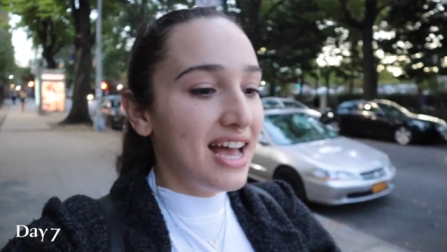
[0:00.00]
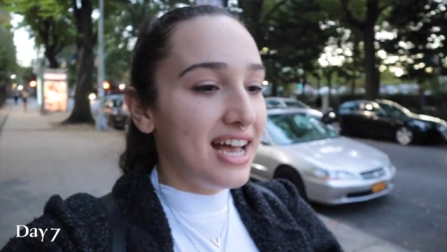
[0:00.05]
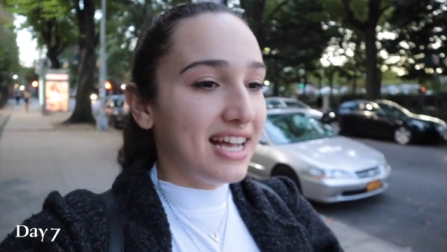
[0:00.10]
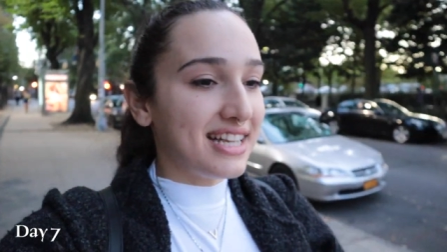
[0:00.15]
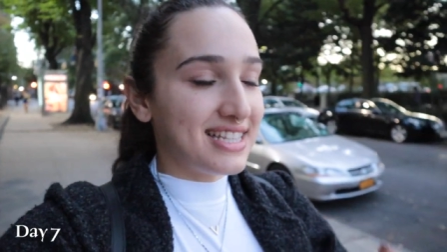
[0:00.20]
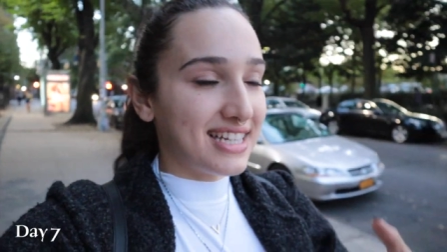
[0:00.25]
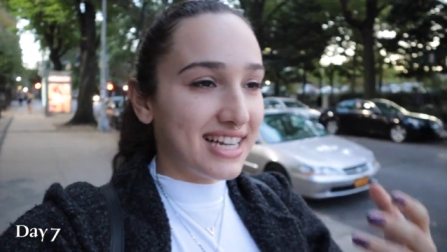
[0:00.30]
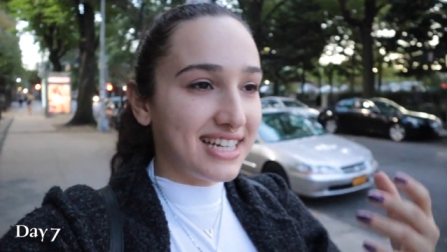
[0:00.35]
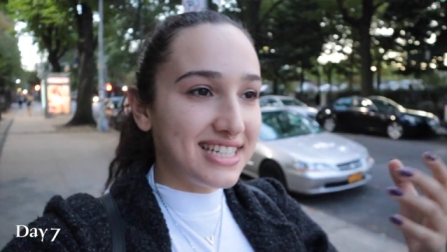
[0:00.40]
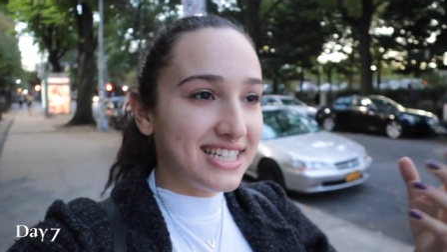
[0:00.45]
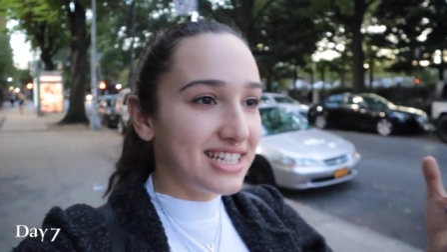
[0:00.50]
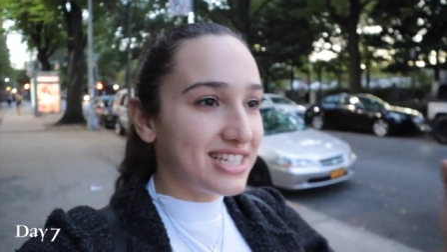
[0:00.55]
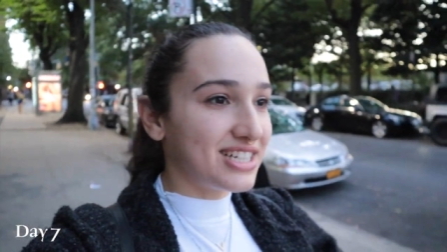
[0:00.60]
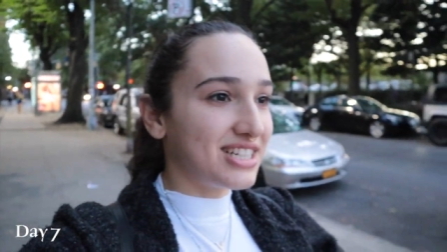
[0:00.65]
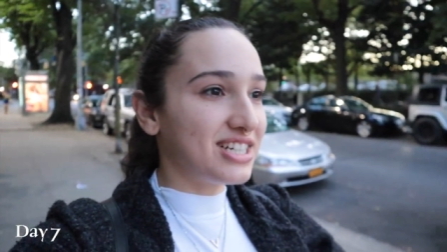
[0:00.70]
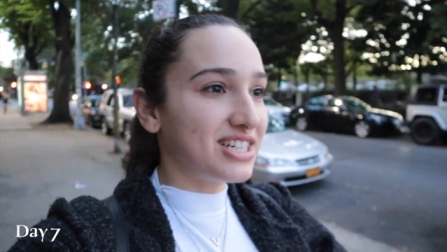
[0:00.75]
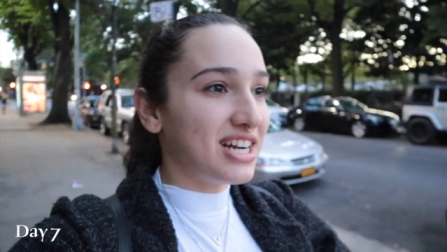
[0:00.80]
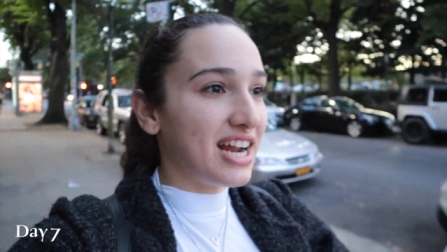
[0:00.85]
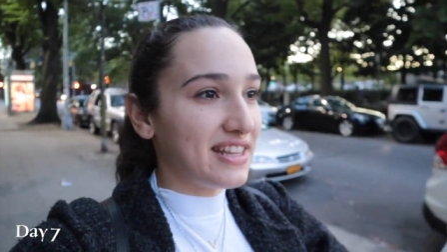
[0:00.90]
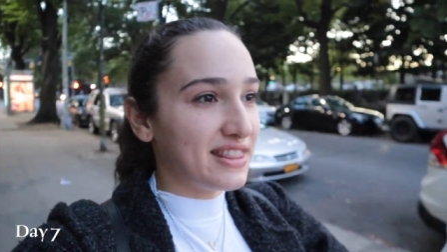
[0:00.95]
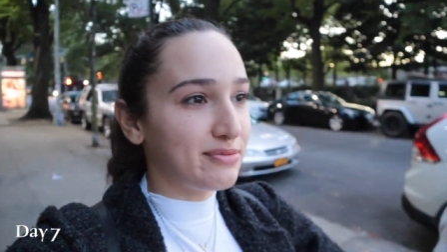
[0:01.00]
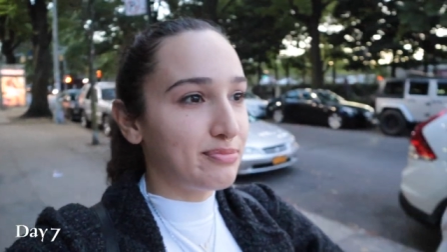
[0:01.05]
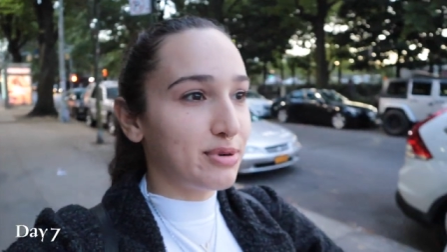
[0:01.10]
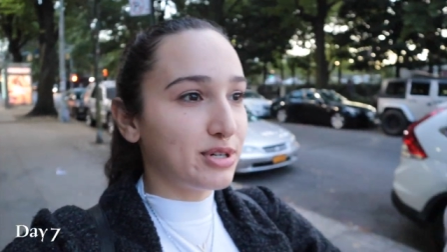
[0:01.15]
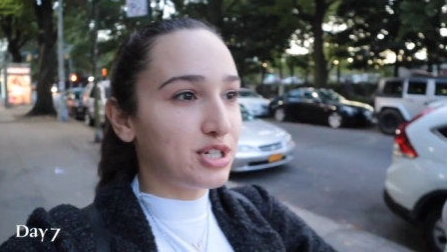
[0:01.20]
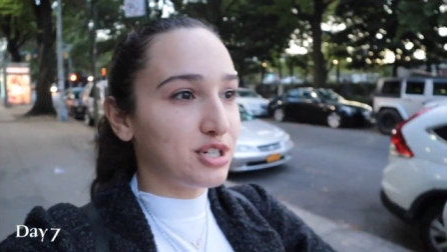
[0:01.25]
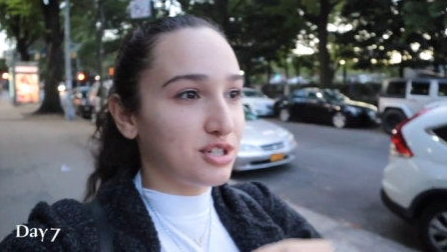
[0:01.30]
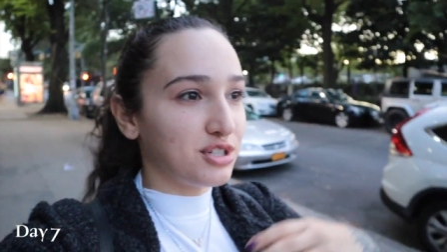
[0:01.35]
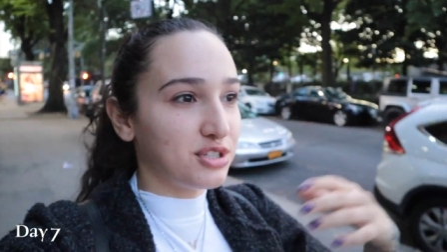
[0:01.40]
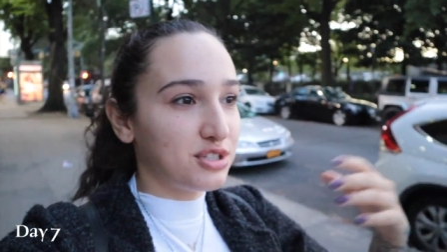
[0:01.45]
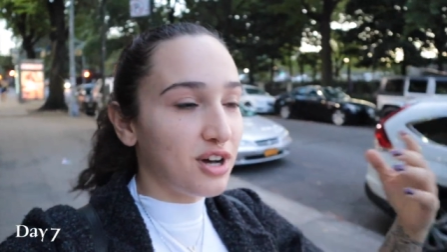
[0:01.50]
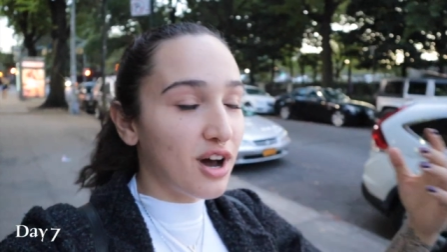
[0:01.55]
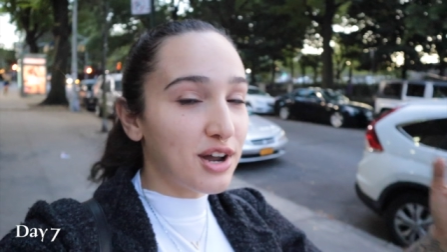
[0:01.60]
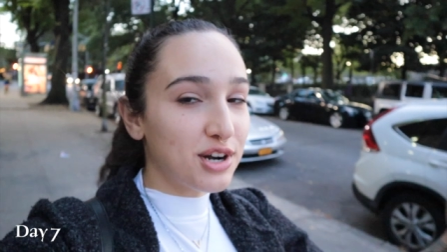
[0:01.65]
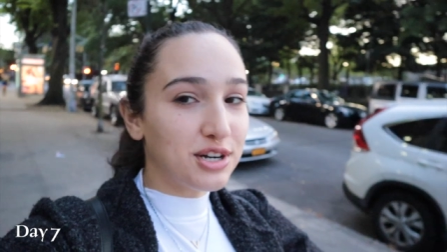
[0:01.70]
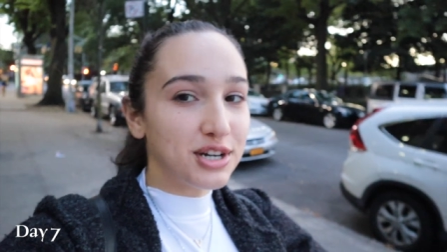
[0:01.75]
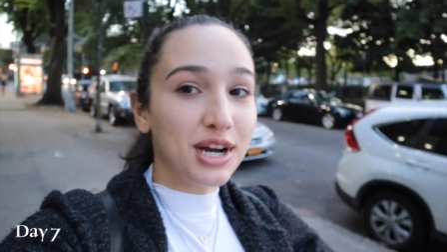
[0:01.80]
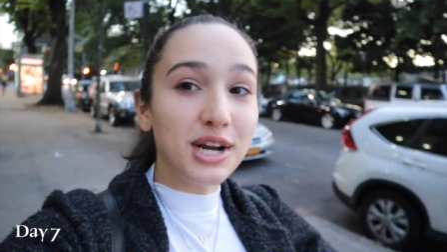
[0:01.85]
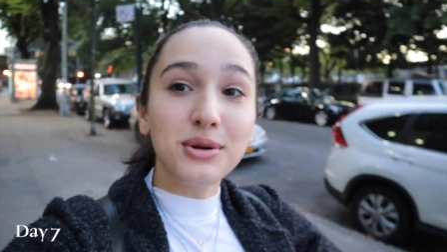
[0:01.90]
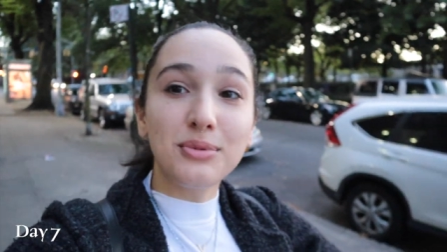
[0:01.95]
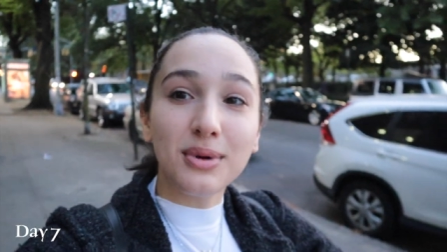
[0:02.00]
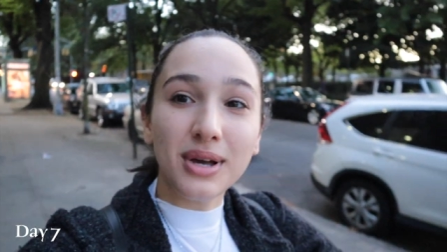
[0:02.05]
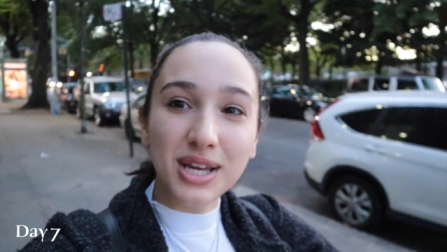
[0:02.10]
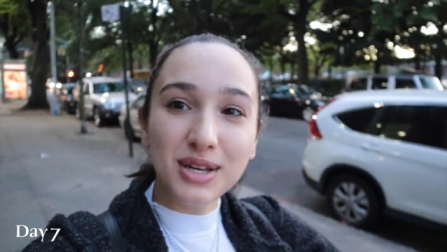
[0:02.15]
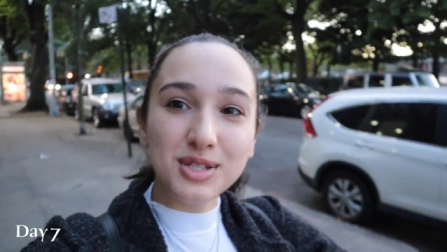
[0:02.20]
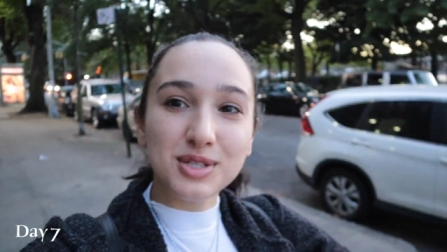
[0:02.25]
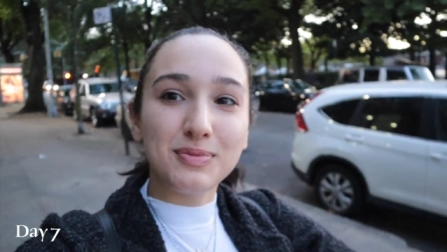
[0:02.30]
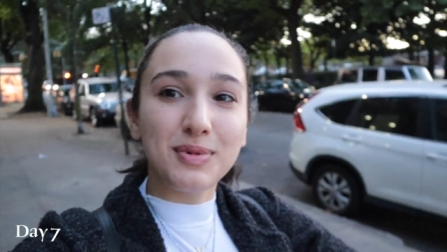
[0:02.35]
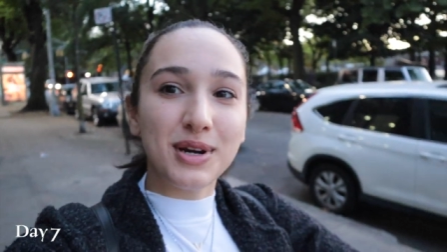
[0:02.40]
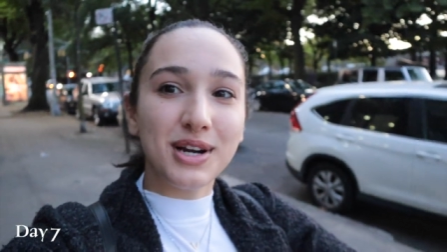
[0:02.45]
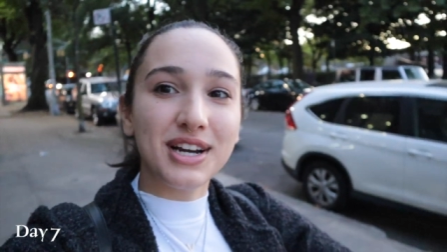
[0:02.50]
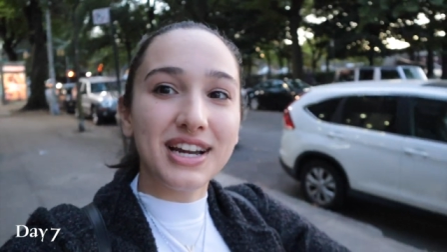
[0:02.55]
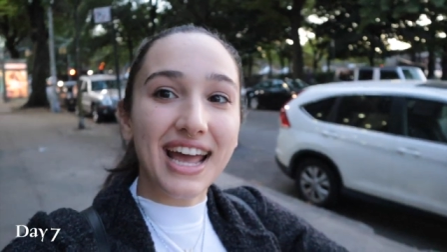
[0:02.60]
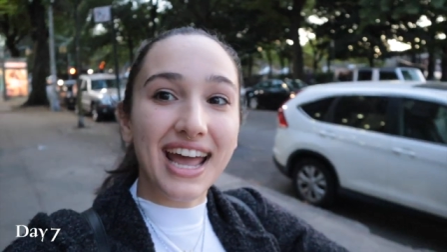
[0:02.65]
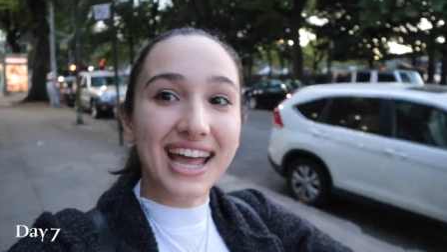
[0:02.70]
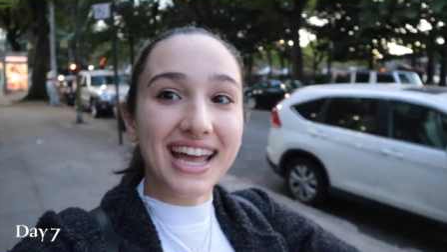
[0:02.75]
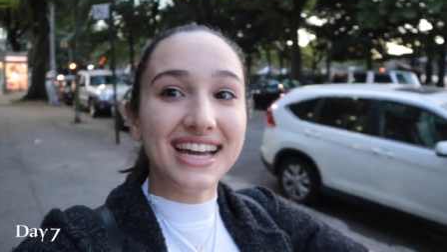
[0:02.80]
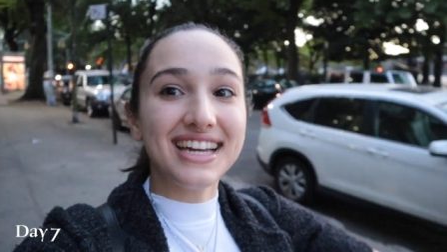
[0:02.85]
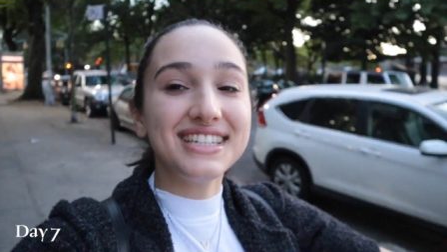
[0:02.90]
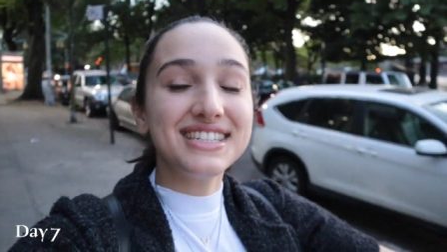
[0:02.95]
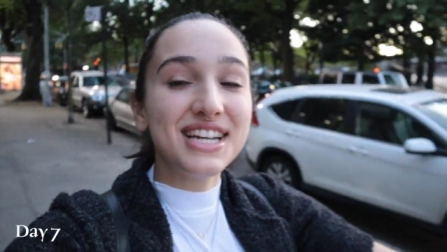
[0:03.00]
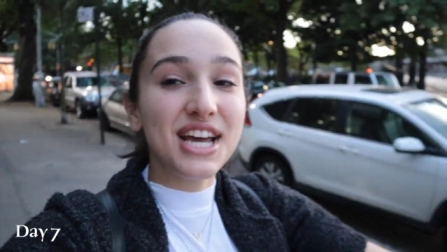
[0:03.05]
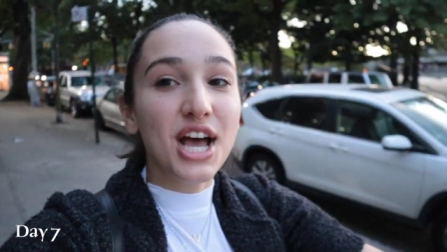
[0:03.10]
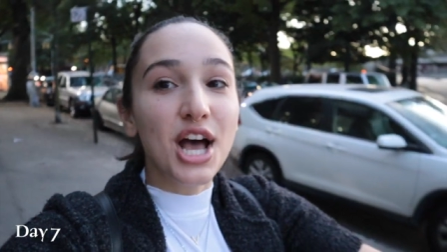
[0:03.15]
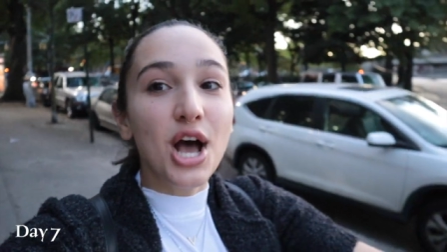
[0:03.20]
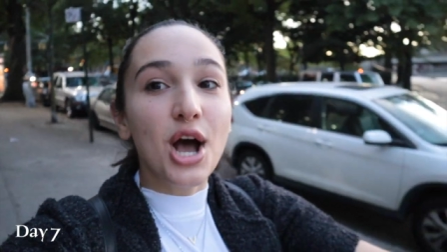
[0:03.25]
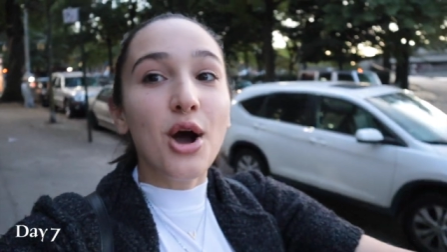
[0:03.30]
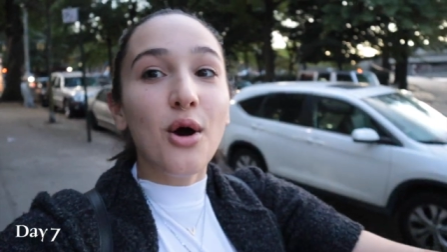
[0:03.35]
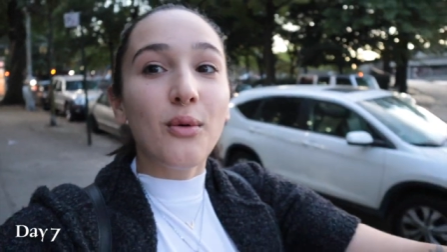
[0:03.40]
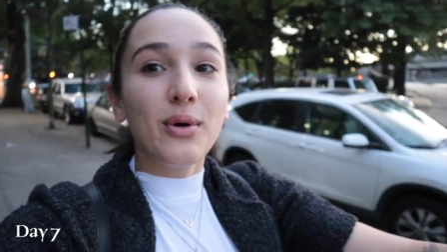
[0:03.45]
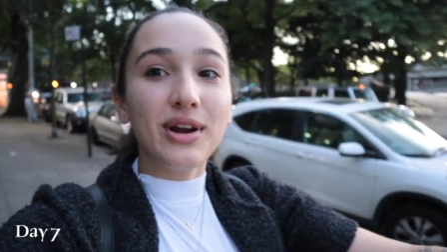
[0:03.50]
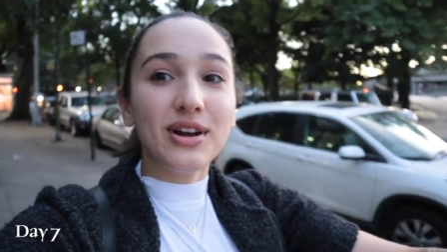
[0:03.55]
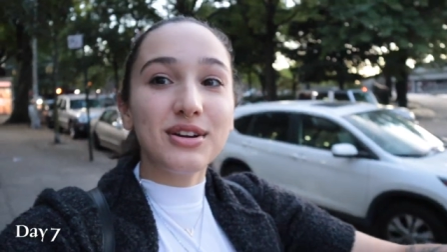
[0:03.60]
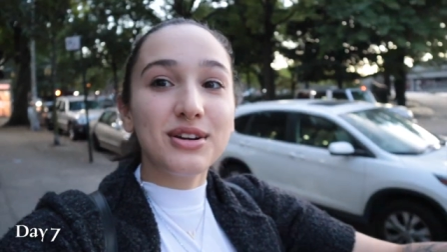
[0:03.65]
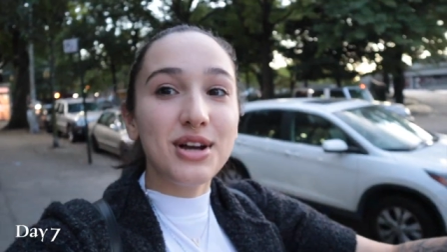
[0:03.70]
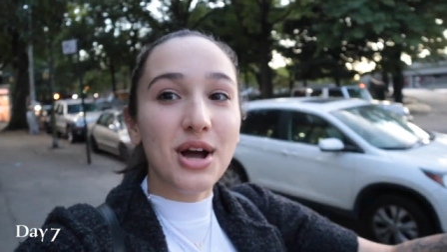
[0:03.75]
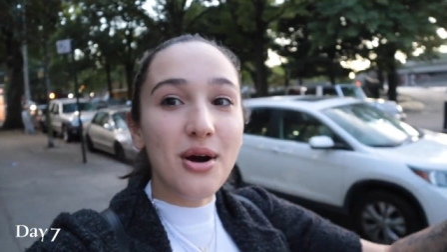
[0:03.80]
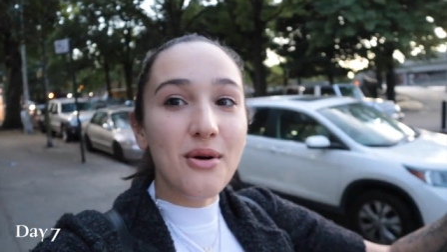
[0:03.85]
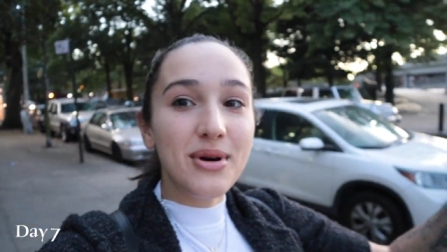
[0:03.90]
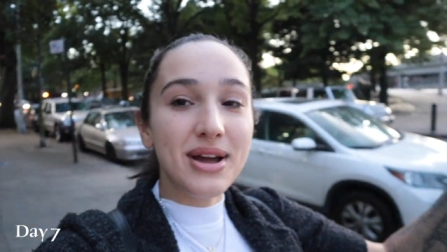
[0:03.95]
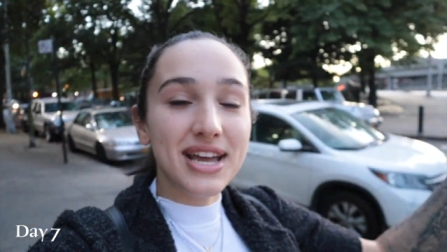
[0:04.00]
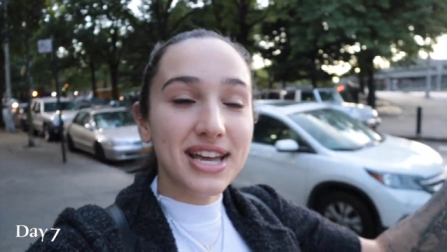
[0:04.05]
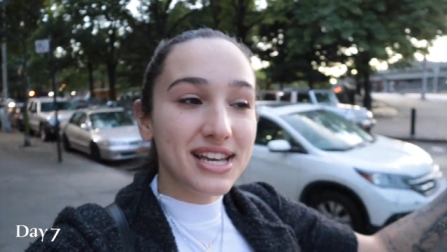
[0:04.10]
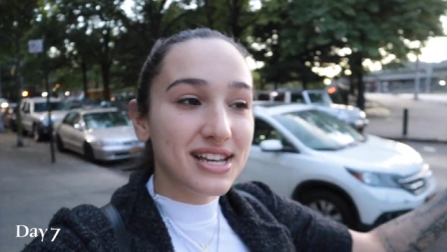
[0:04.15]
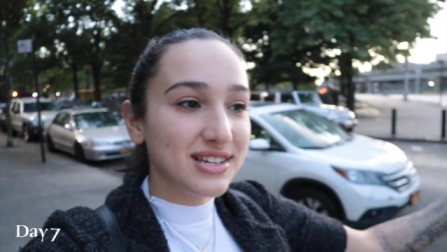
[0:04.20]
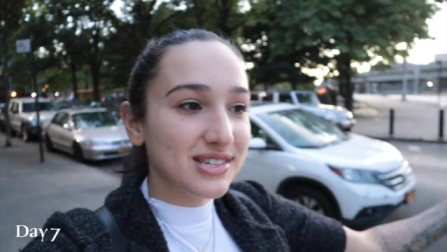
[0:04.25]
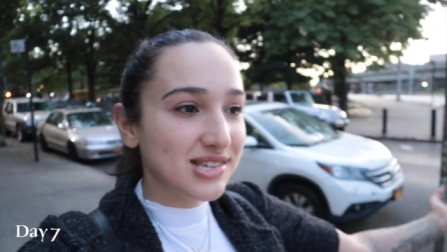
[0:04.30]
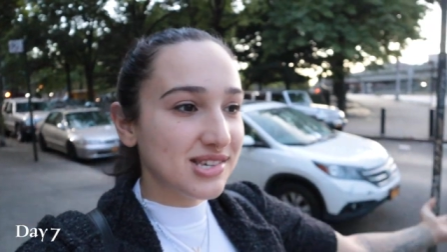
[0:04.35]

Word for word: It's like a dinner at the Butcher's Daughter in Williamsburg and we're going.